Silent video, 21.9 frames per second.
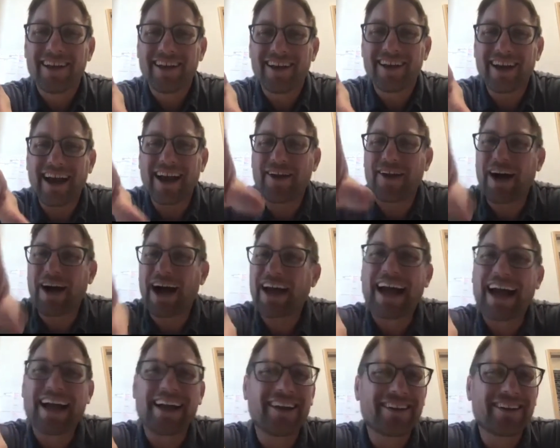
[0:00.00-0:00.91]
I
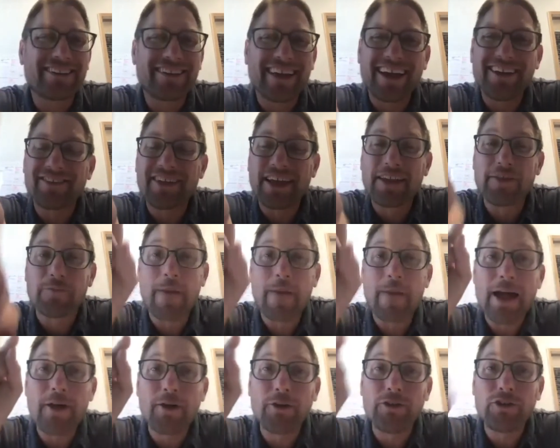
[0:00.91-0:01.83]
got to say that
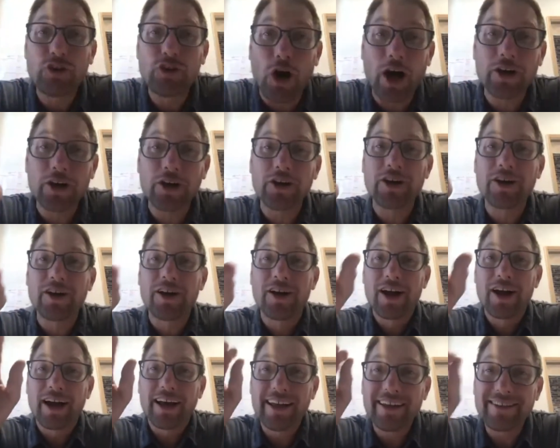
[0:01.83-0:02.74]
my daughter
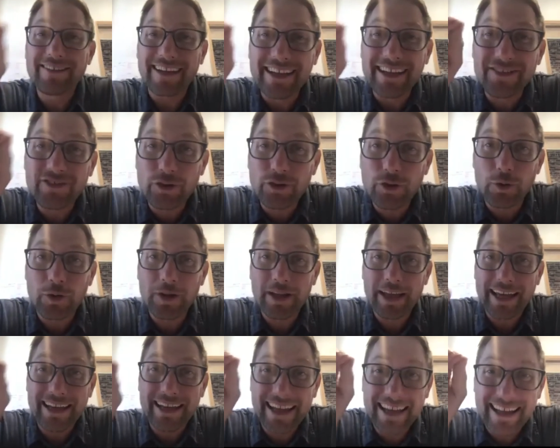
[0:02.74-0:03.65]
is in school
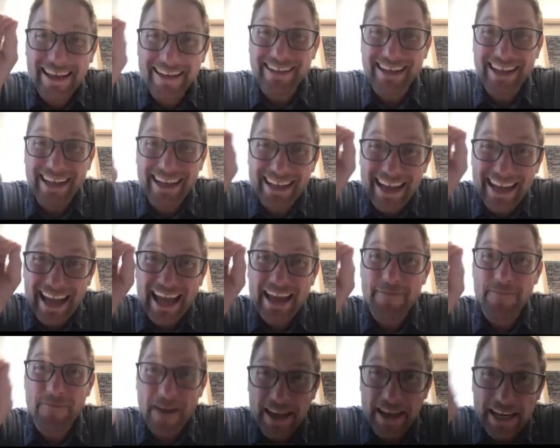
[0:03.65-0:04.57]
and is in a
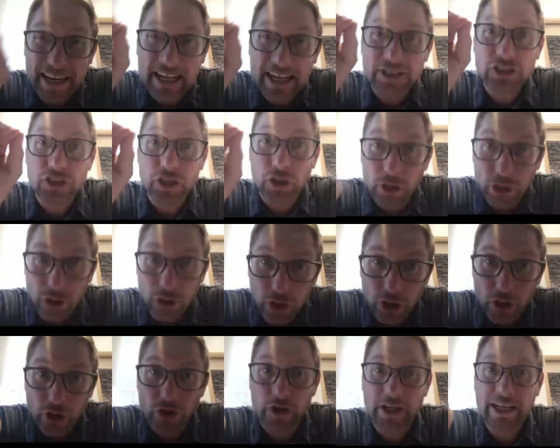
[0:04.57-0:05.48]
financial
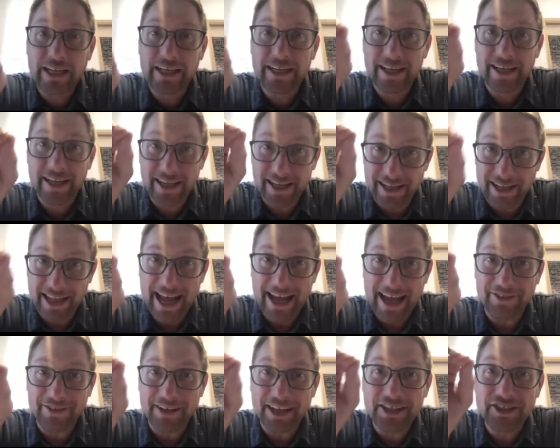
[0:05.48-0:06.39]
learning
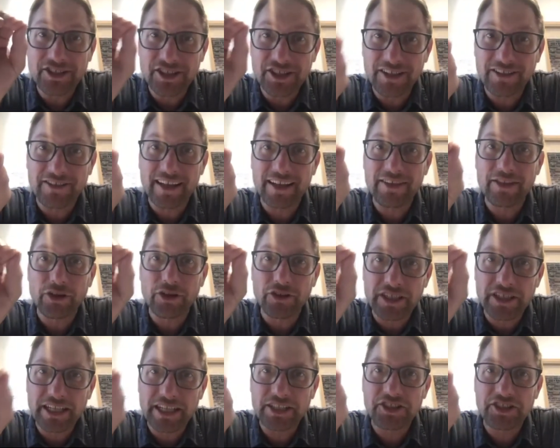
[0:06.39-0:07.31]
class. And she said they're
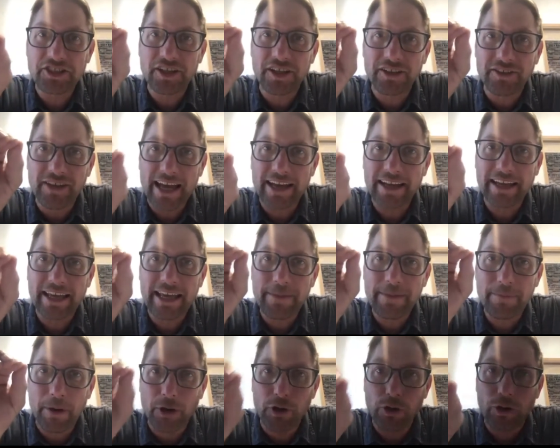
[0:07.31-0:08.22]
teaching us how to
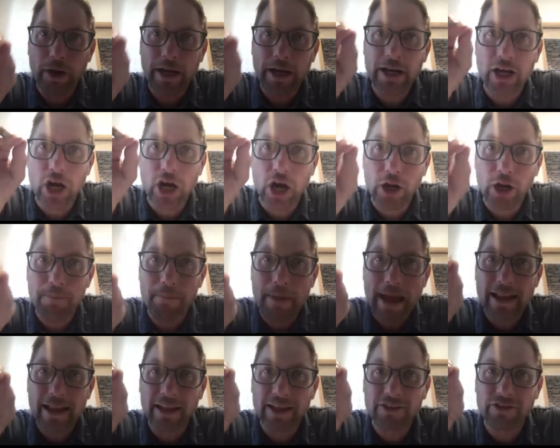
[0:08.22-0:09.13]
keep a credit card
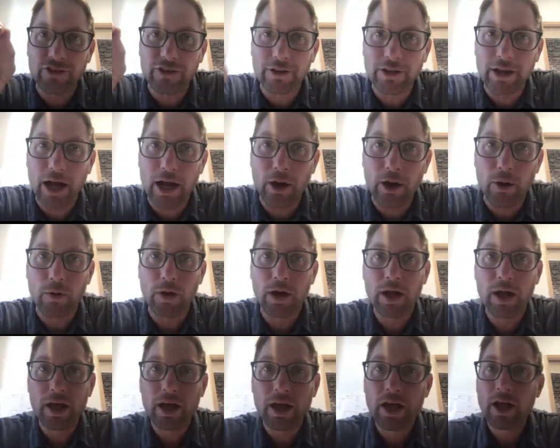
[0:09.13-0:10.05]
balance low.
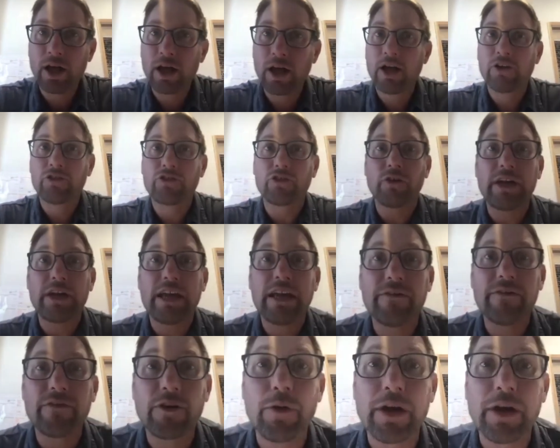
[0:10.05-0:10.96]
So
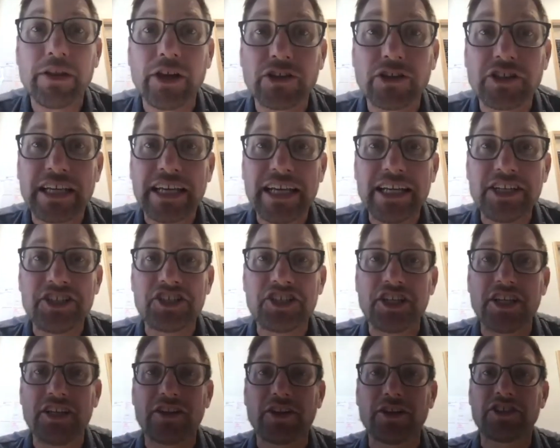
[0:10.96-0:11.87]
even when they're
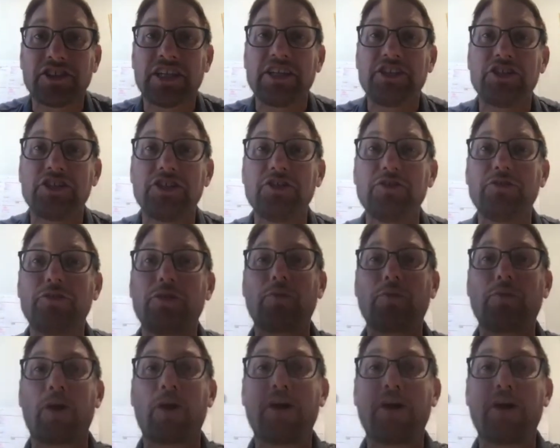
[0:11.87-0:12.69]
teaching you the wrong